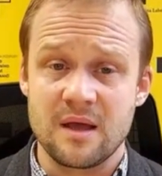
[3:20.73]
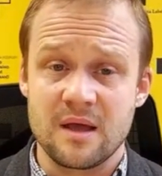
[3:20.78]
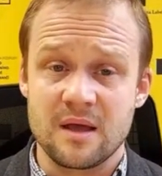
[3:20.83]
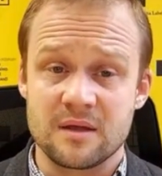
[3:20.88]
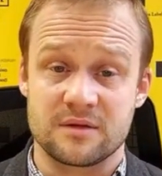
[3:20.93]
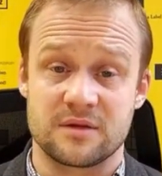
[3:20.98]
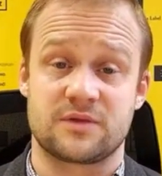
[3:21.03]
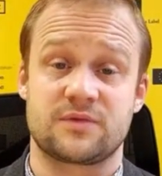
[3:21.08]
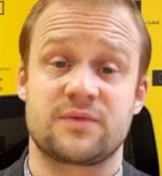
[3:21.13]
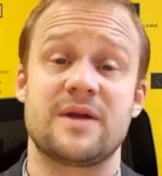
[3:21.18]

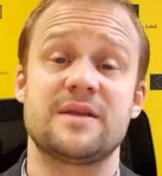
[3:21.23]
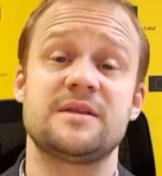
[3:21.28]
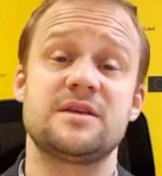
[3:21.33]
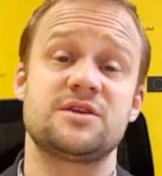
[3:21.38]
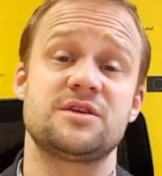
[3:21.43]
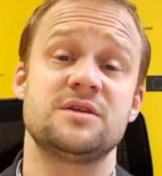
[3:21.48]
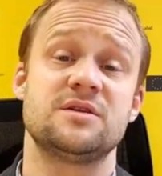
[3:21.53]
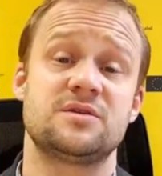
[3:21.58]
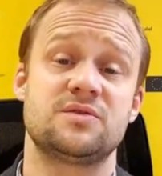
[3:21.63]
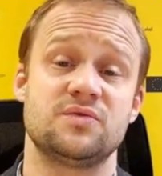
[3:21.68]
The
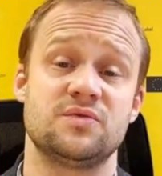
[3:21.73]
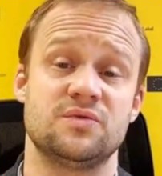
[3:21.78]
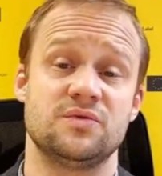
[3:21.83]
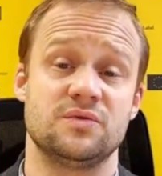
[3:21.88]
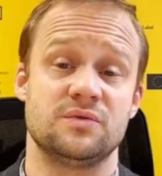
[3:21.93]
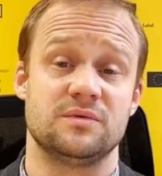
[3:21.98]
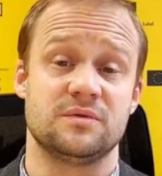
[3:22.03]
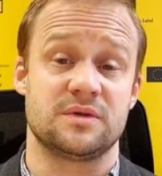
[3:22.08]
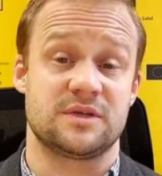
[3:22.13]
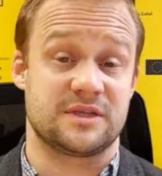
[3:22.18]
transition
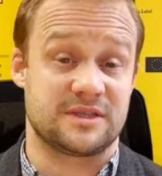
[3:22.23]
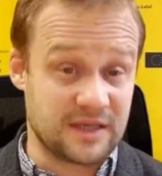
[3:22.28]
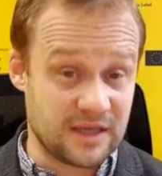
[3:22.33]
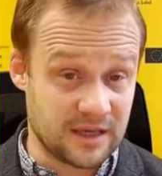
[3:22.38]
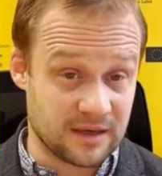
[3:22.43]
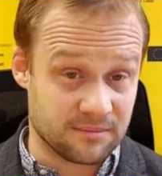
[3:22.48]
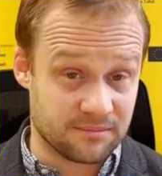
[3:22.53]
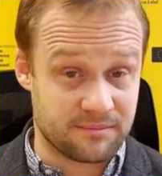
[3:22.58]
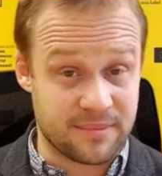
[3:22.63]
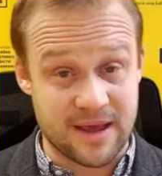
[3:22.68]
to
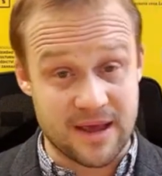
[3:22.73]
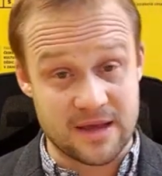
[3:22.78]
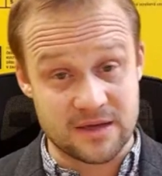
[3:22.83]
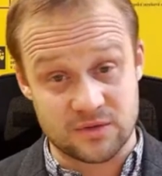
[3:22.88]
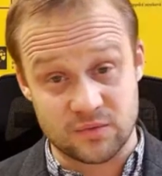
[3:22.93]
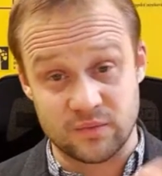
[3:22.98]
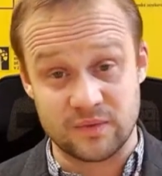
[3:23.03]
STEAM-based